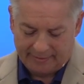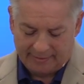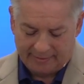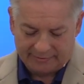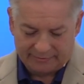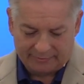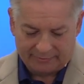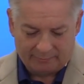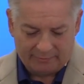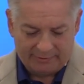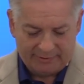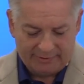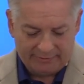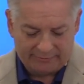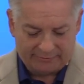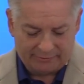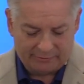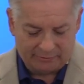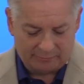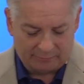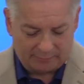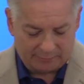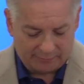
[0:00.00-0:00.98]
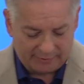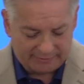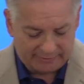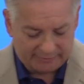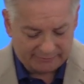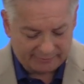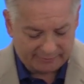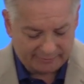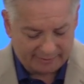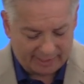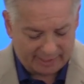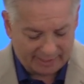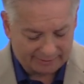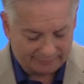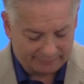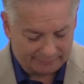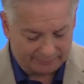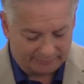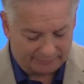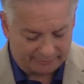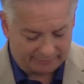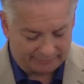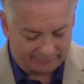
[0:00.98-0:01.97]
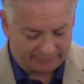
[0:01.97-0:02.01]
So what do? Preach the gospel
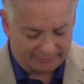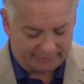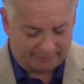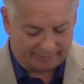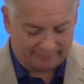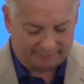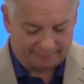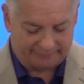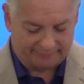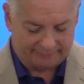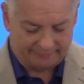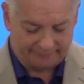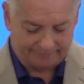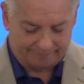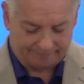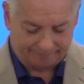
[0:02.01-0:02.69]
to yourself.